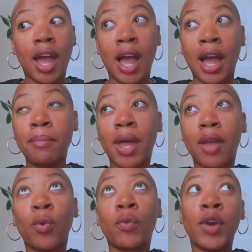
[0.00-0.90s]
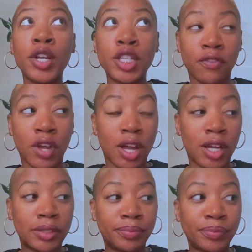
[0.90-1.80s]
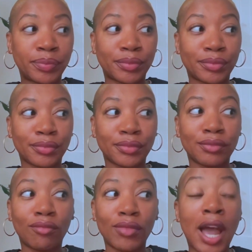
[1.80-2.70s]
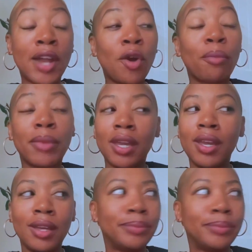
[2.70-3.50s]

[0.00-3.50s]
I'm like, well, first of all, I know me